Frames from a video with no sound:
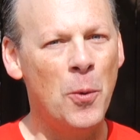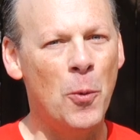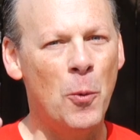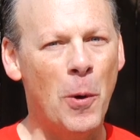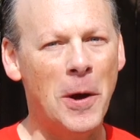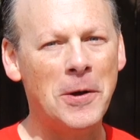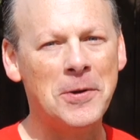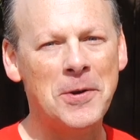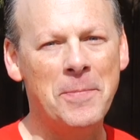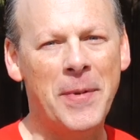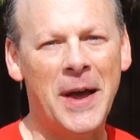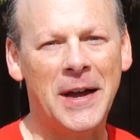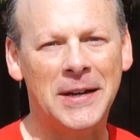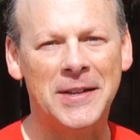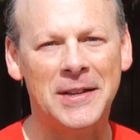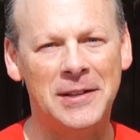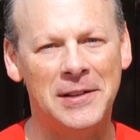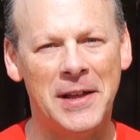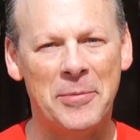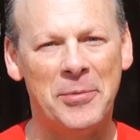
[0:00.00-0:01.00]
Welcome back
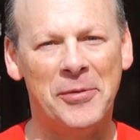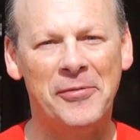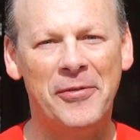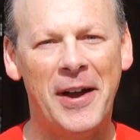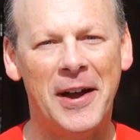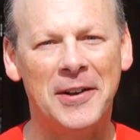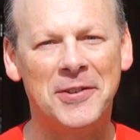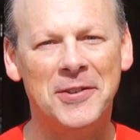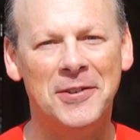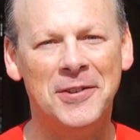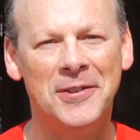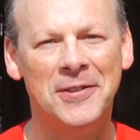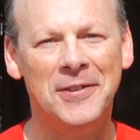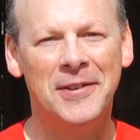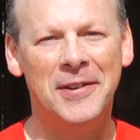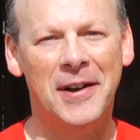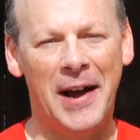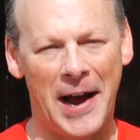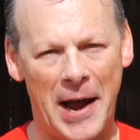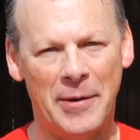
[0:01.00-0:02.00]
to the Lemon Factor.
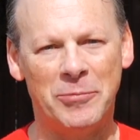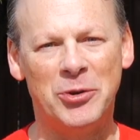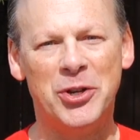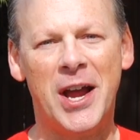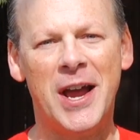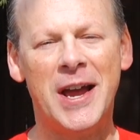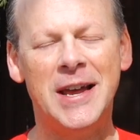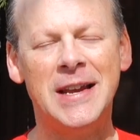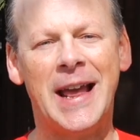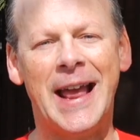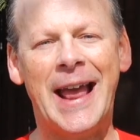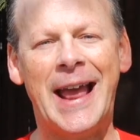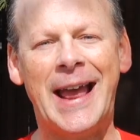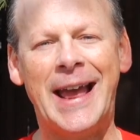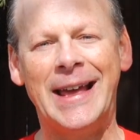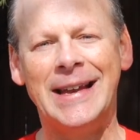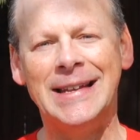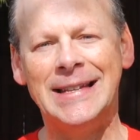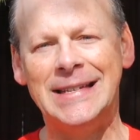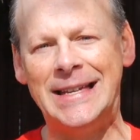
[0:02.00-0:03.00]
I'm Chad,
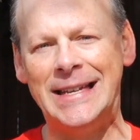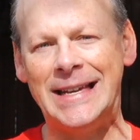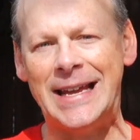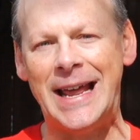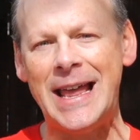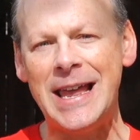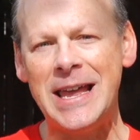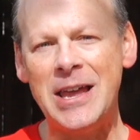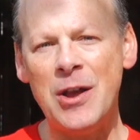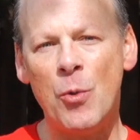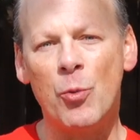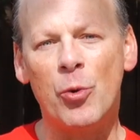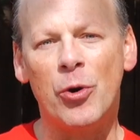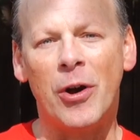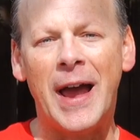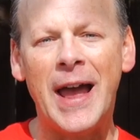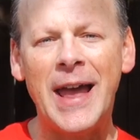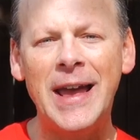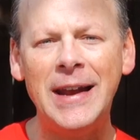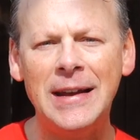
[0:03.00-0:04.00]
and today we're
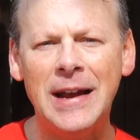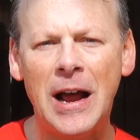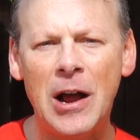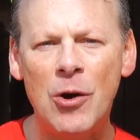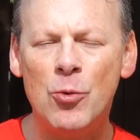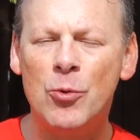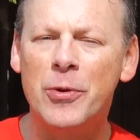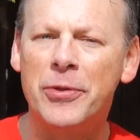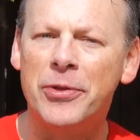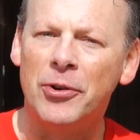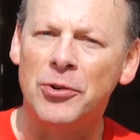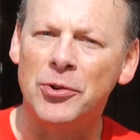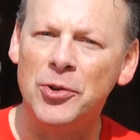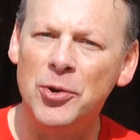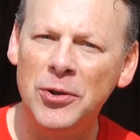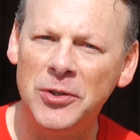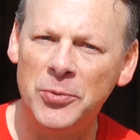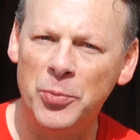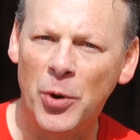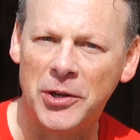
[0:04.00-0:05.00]
headed out with our
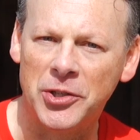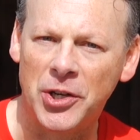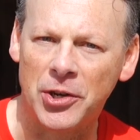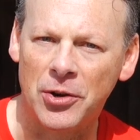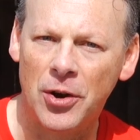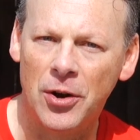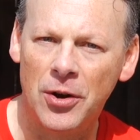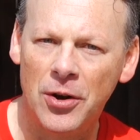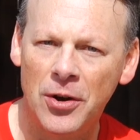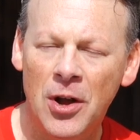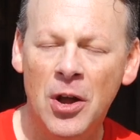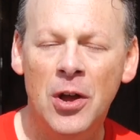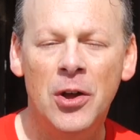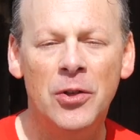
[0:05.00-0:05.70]
newest project car,